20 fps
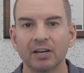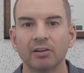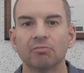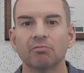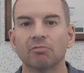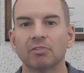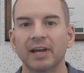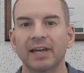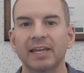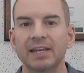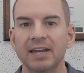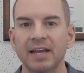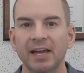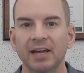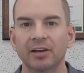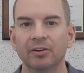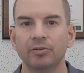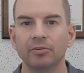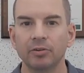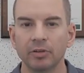right
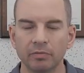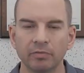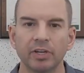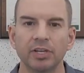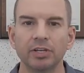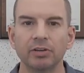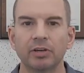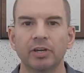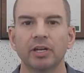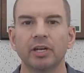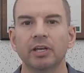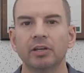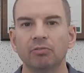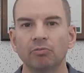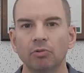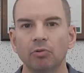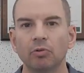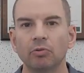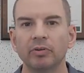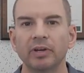now, then you can
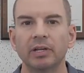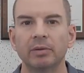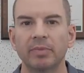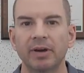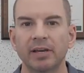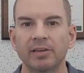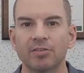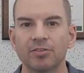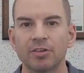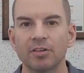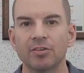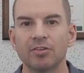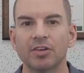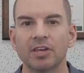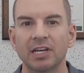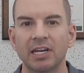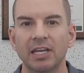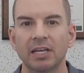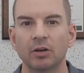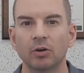enroll in my
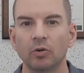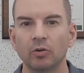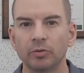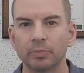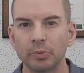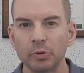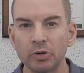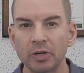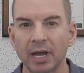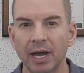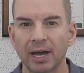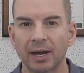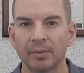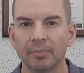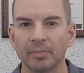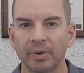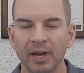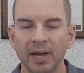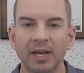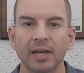CCNA Gold Bootcamp
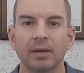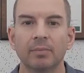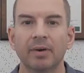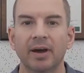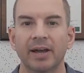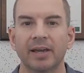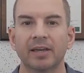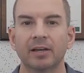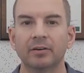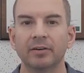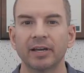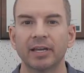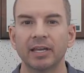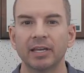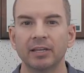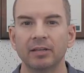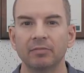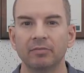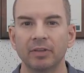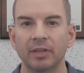by
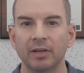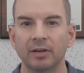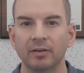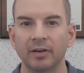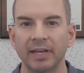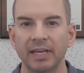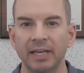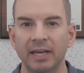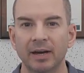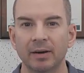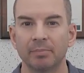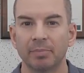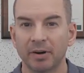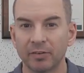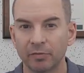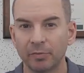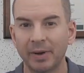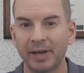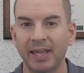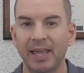clicking the link
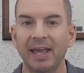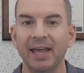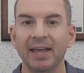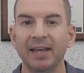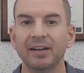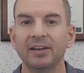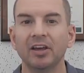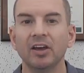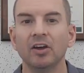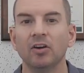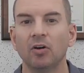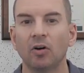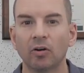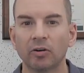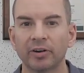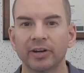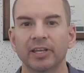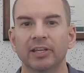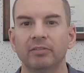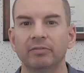above my head or
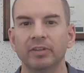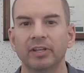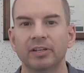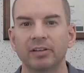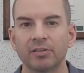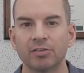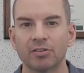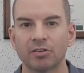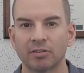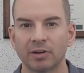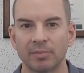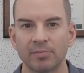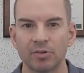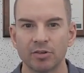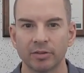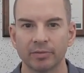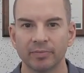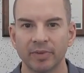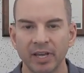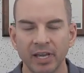in the
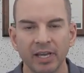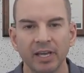description.